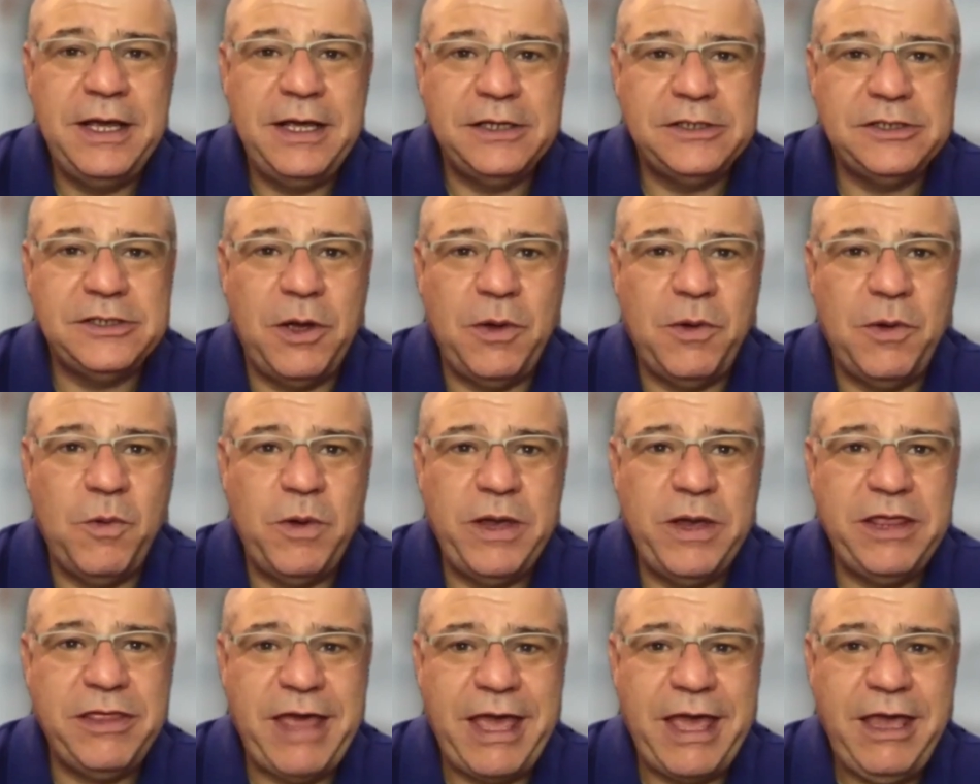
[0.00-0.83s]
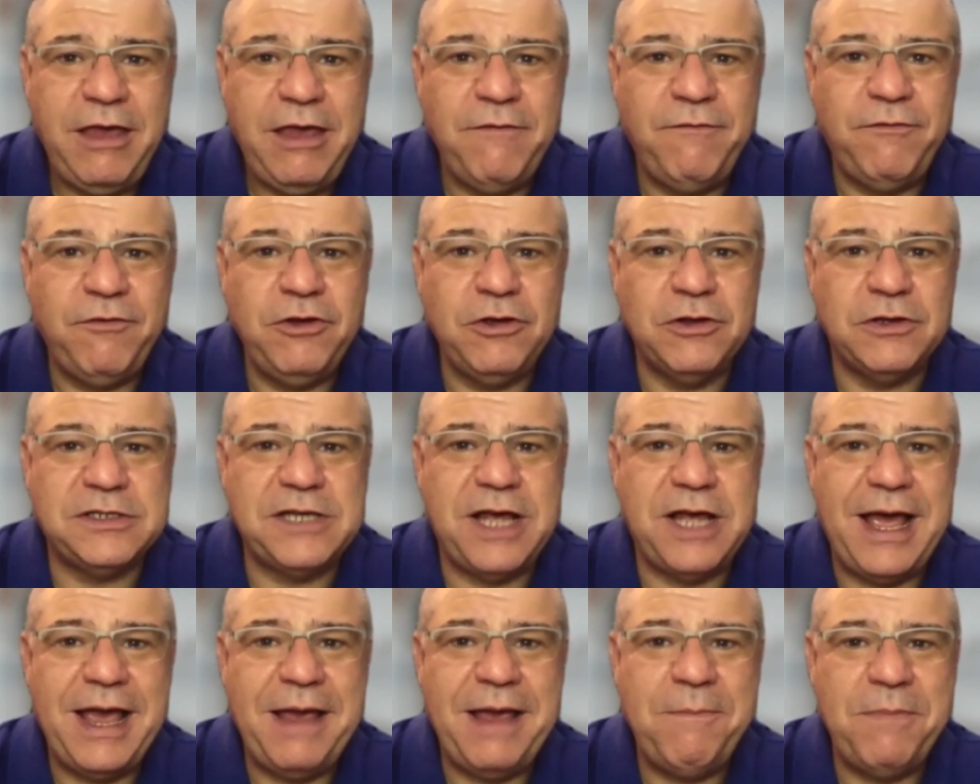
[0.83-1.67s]
So we thank you for your
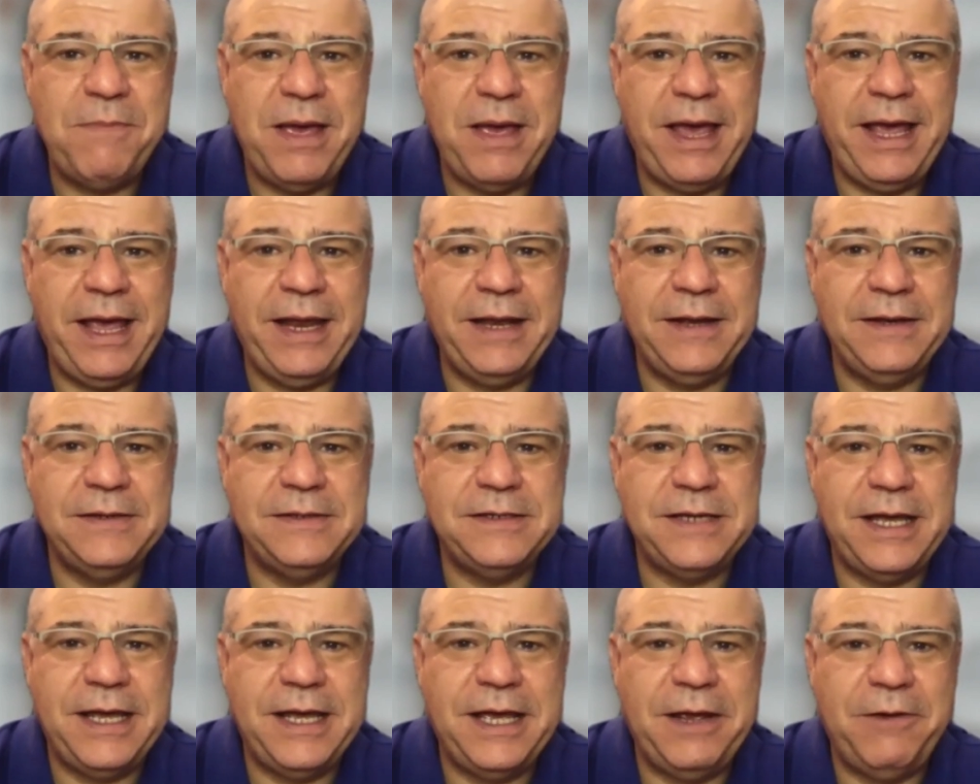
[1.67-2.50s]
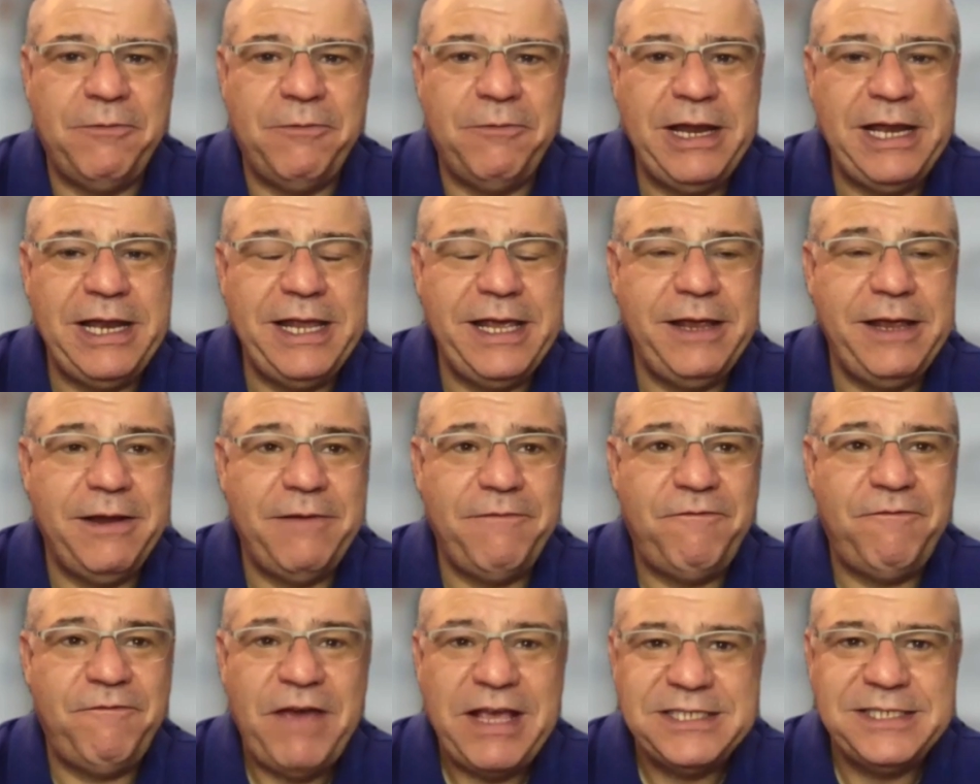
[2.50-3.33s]
time and really
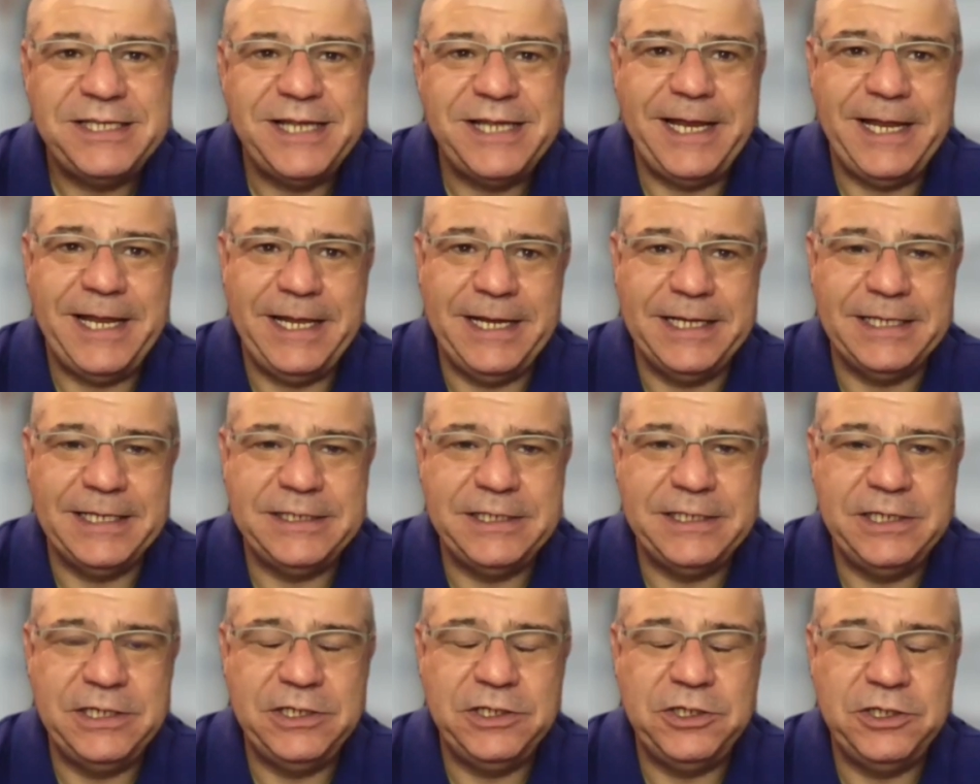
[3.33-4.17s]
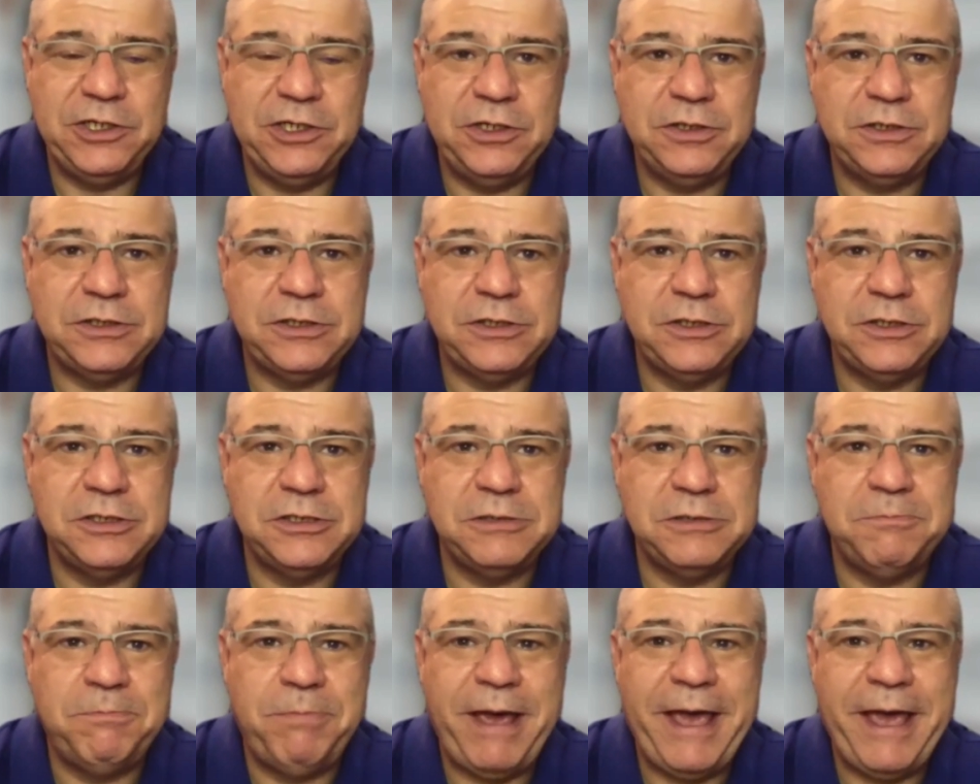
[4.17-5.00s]
fascinating listening to you,
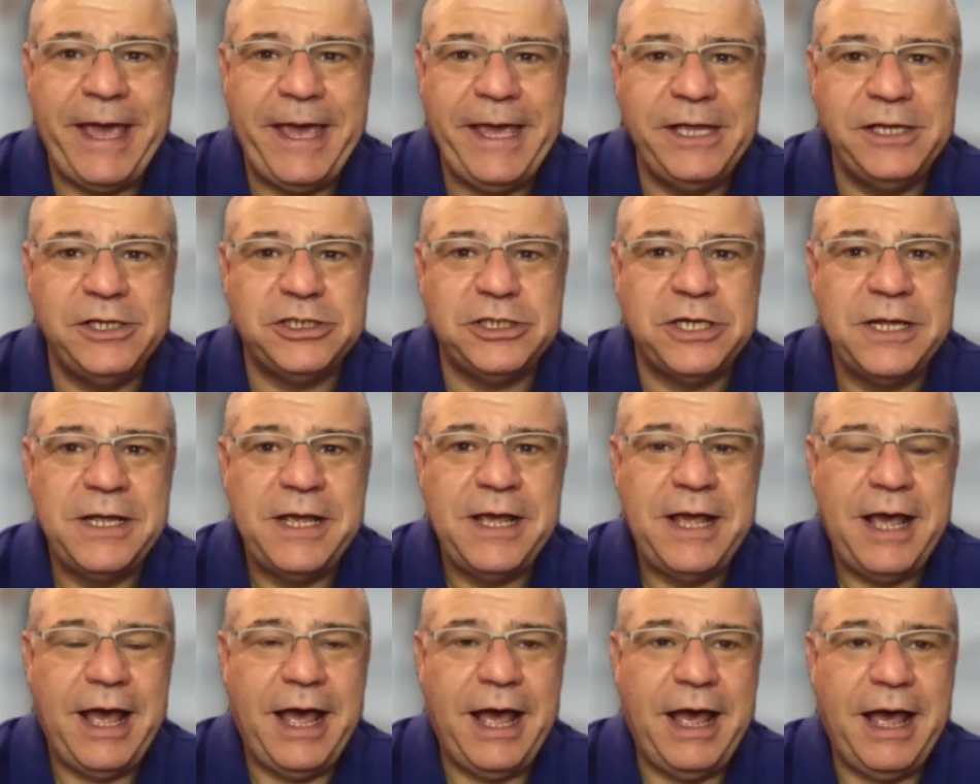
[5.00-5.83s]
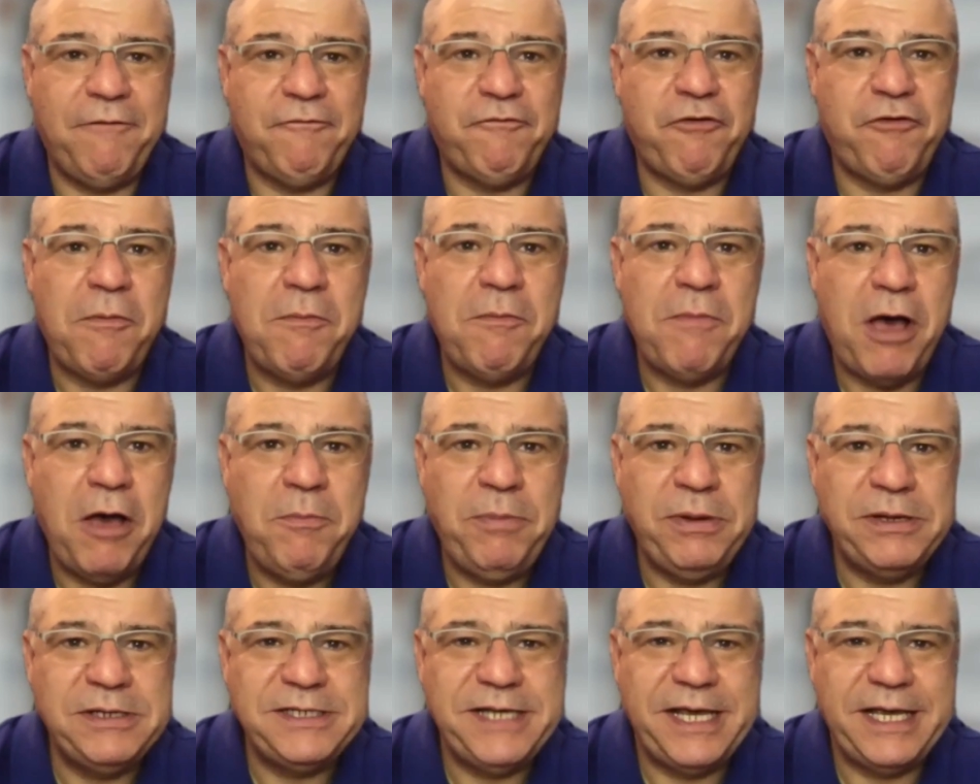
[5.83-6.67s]
Susan Page from
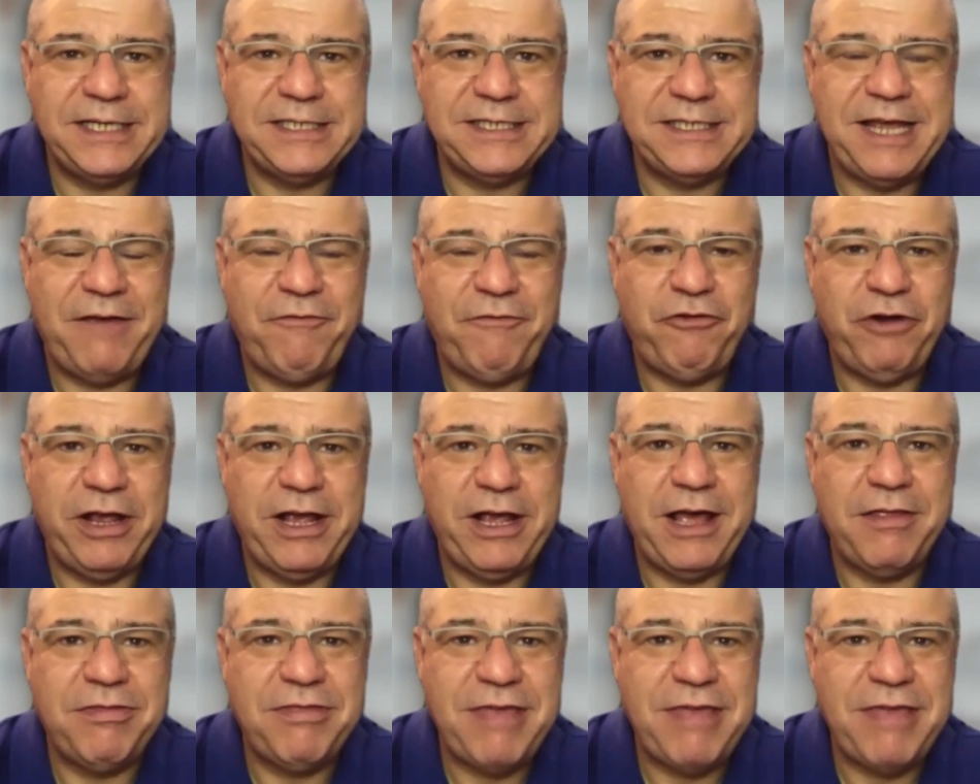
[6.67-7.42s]
OpenText Africa.